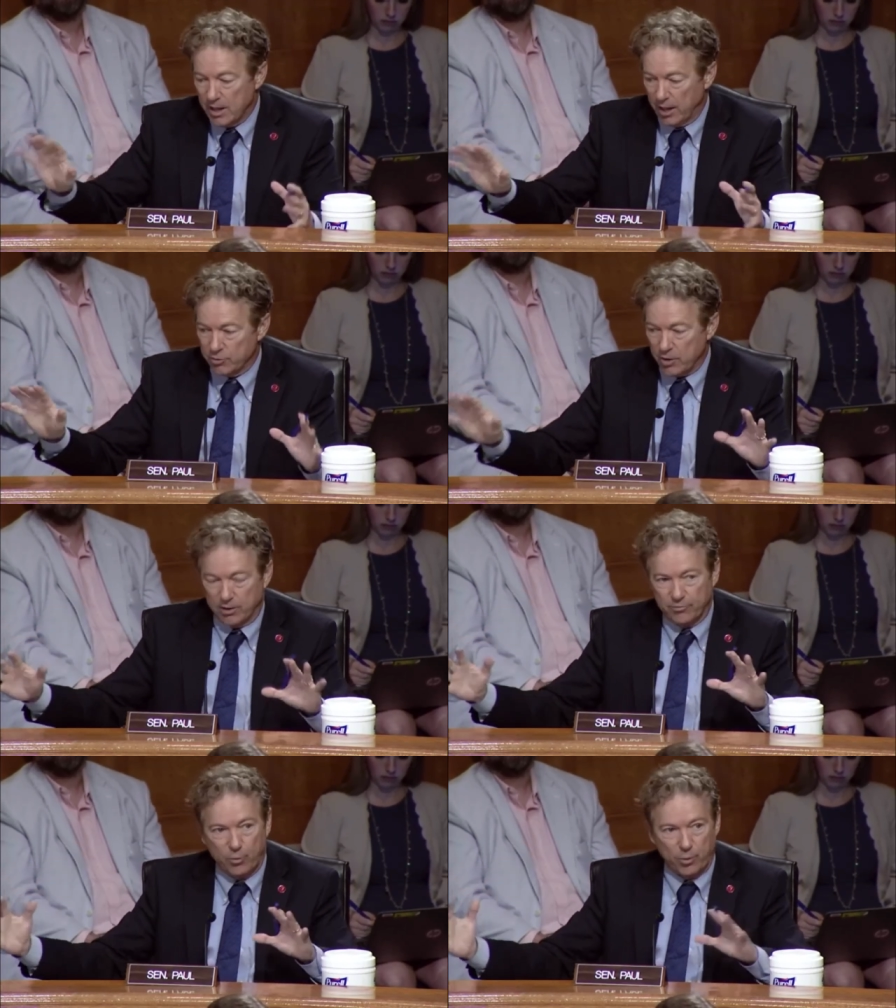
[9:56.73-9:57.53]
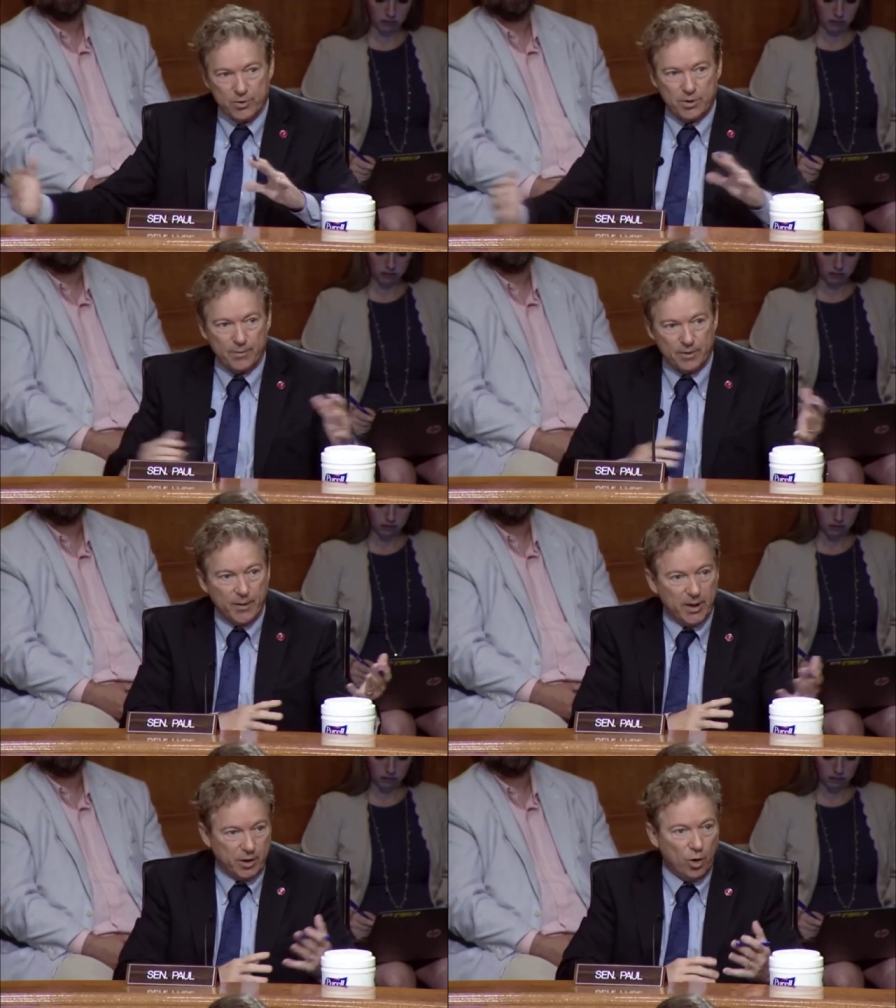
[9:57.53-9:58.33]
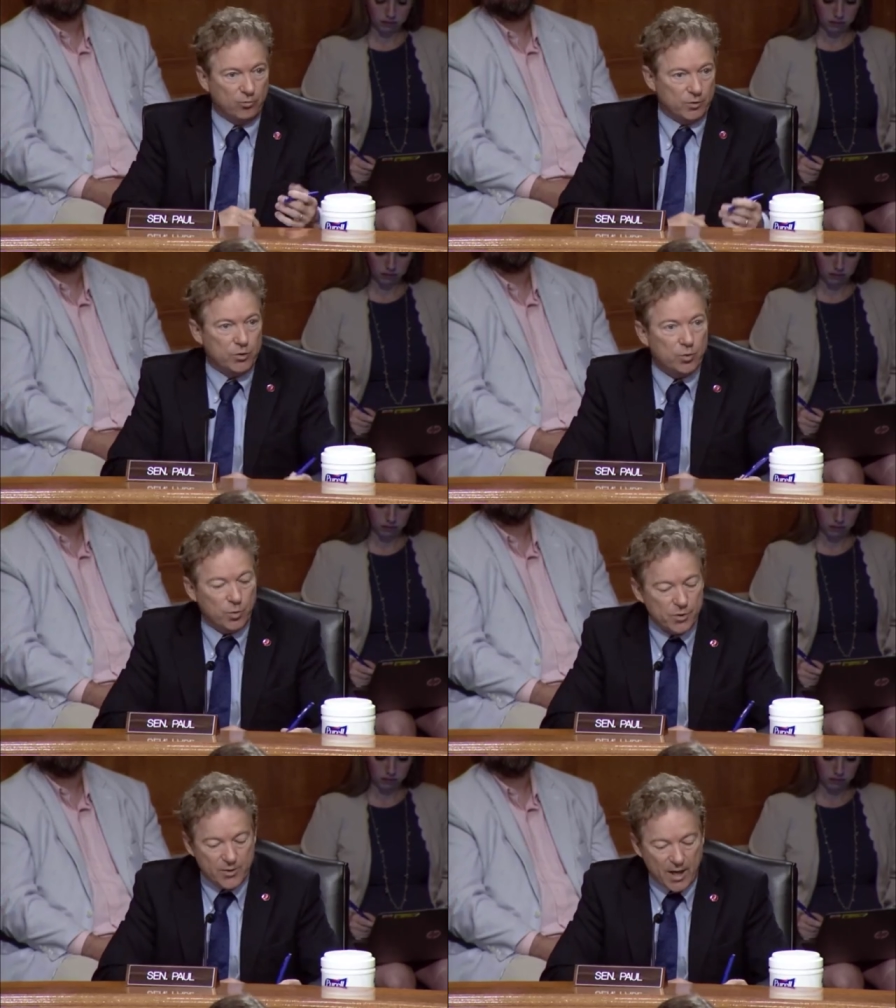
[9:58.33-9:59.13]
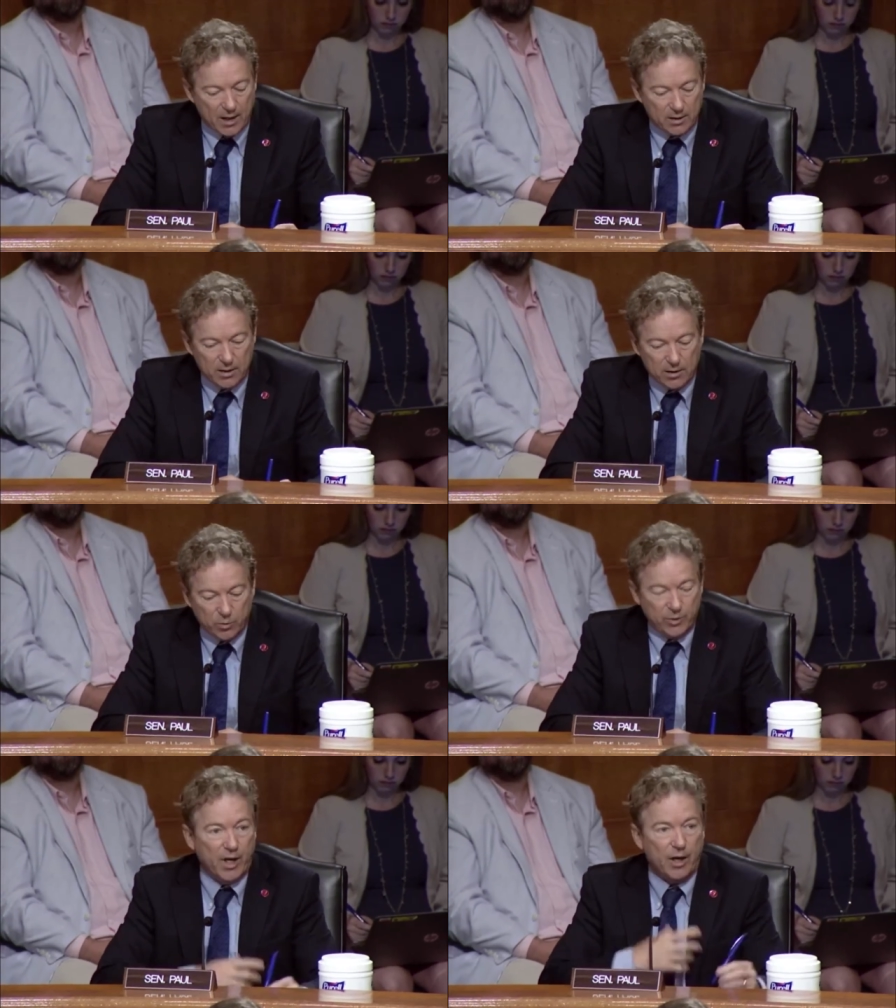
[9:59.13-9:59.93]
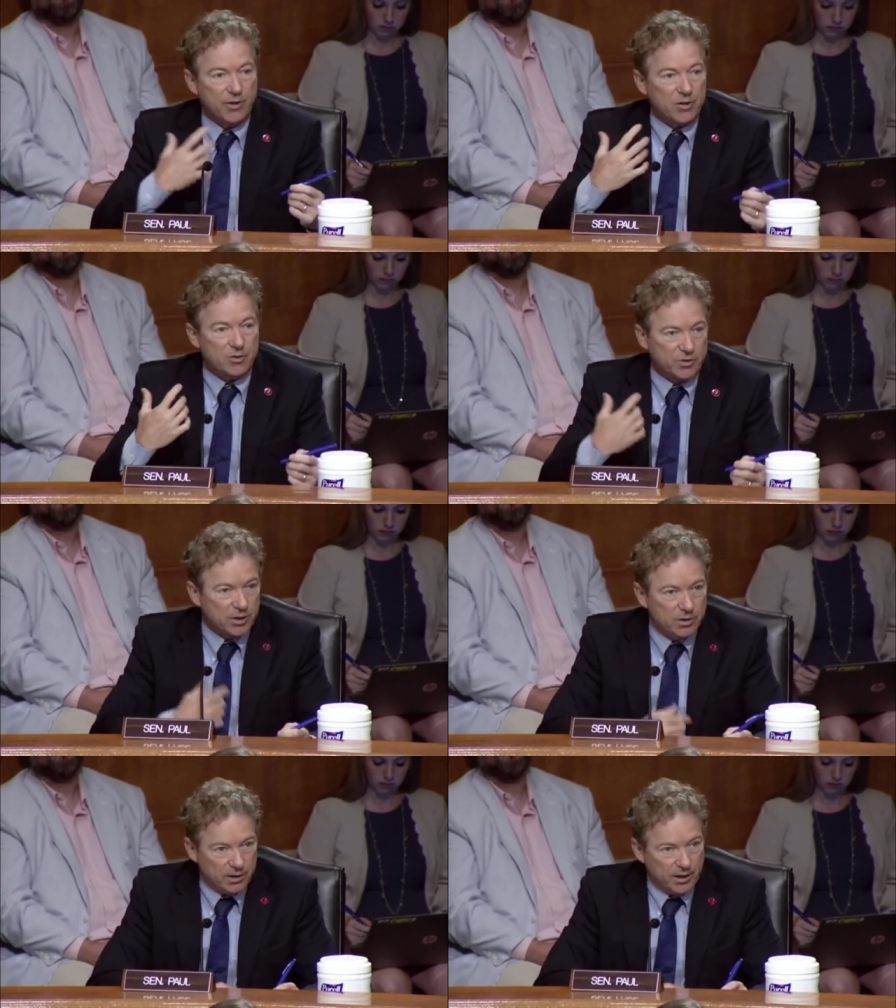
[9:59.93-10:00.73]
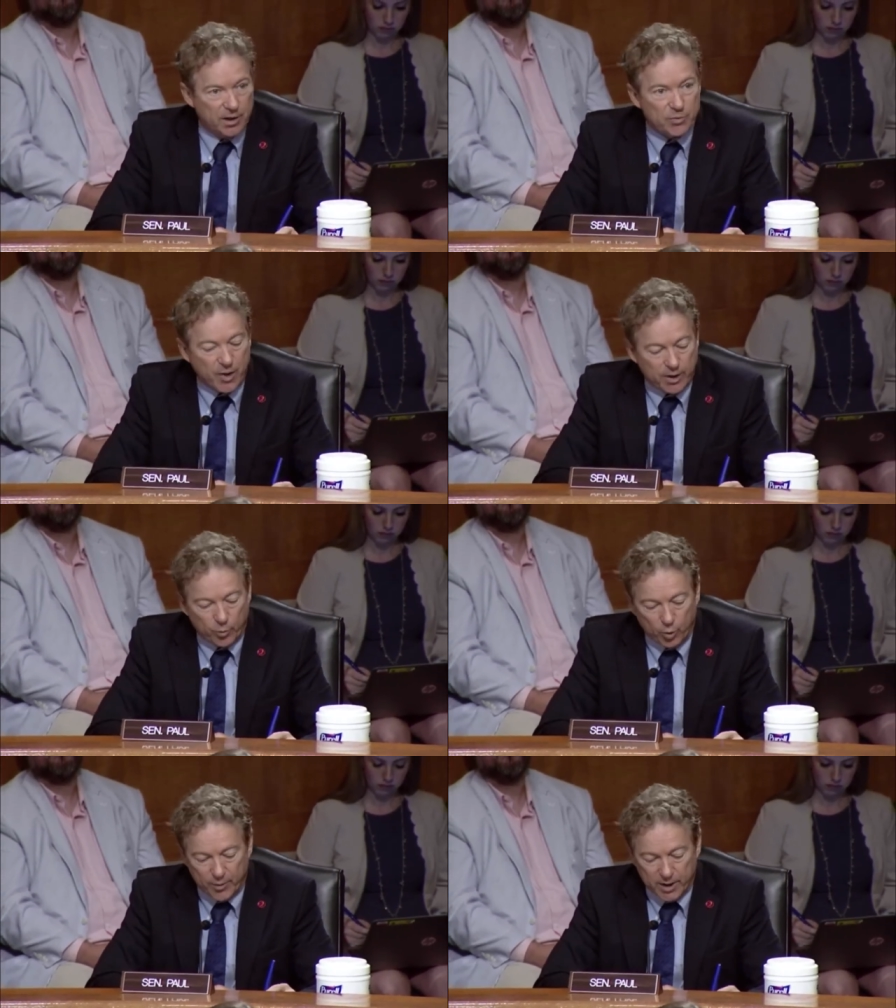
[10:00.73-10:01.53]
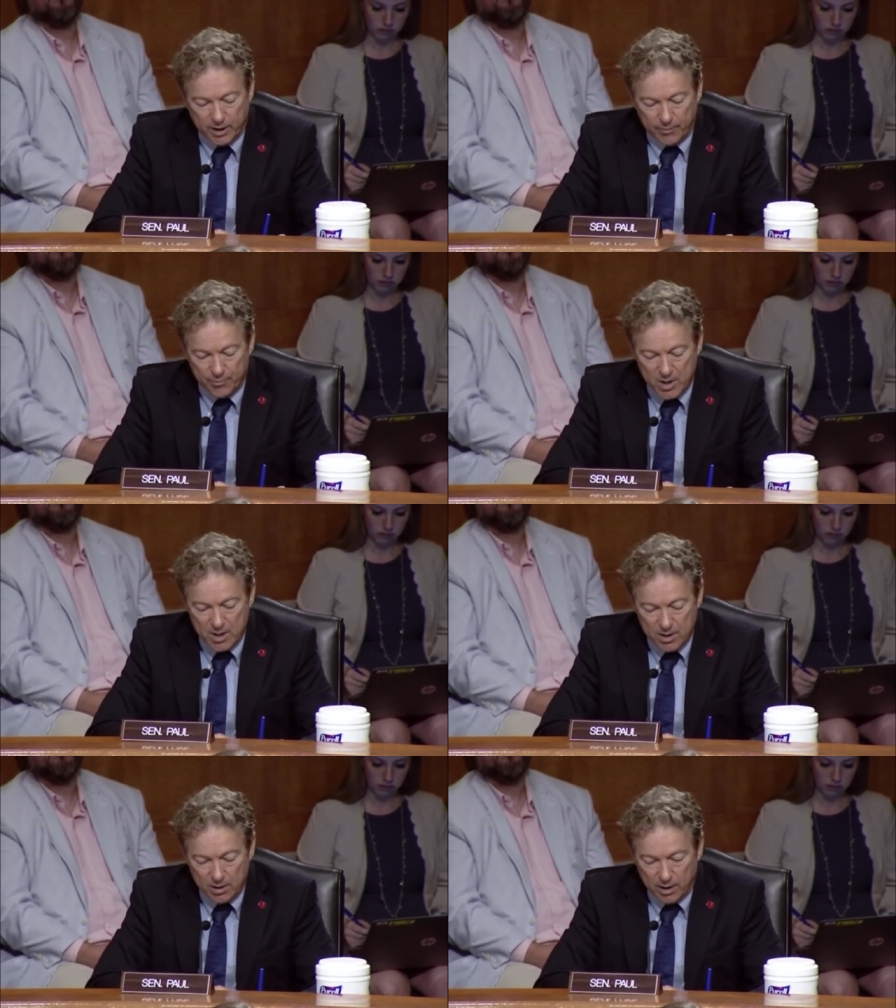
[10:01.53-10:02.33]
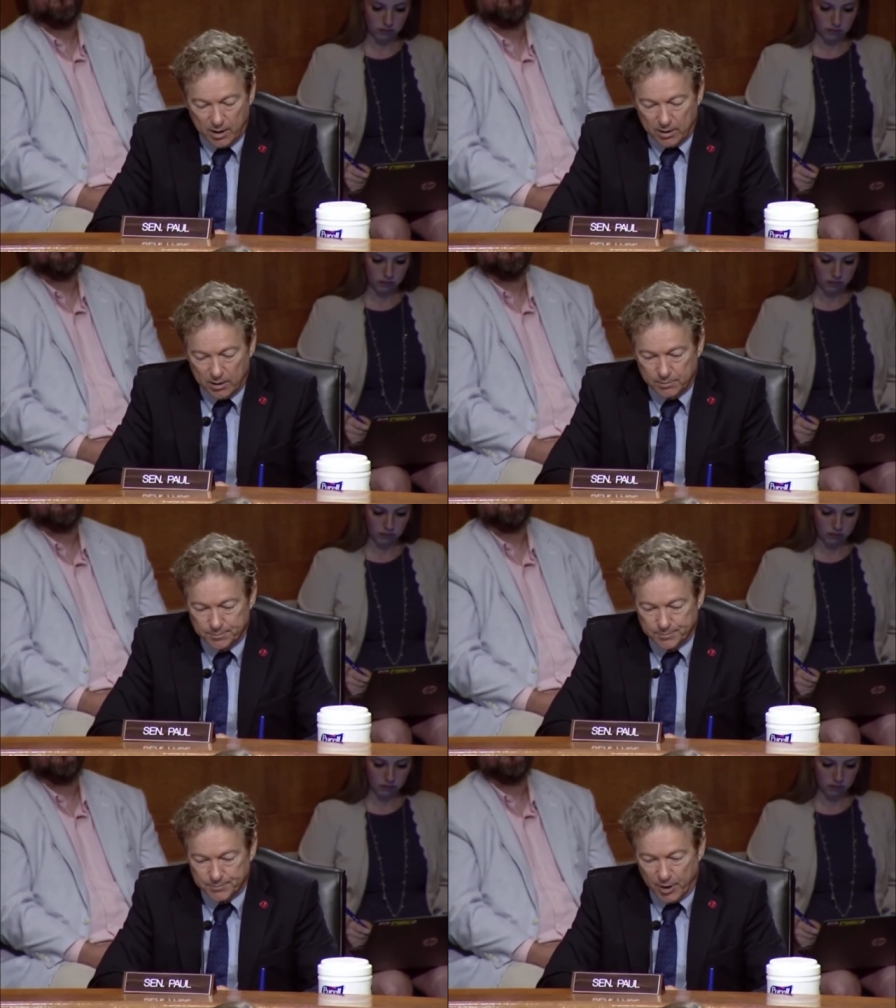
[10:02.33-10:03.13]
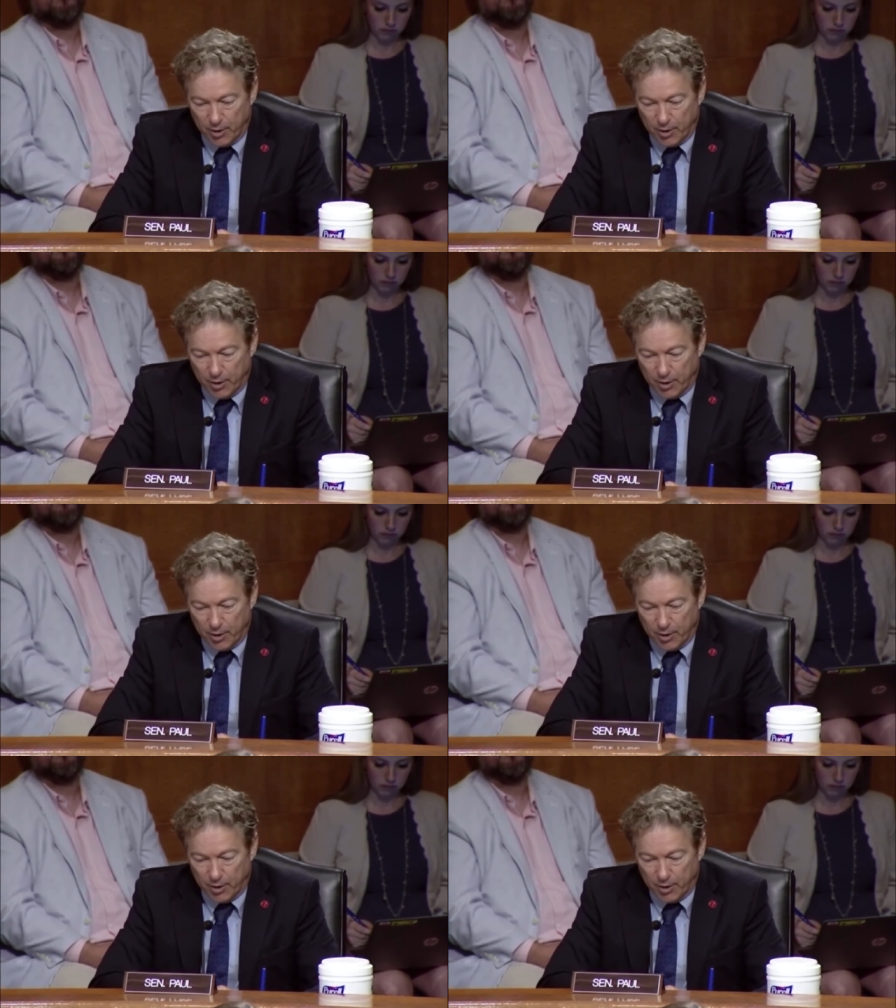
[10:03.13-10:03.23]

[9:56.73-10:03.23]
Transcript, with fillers: and try to force some of the money over towards that without necessarily expending more money. Um, you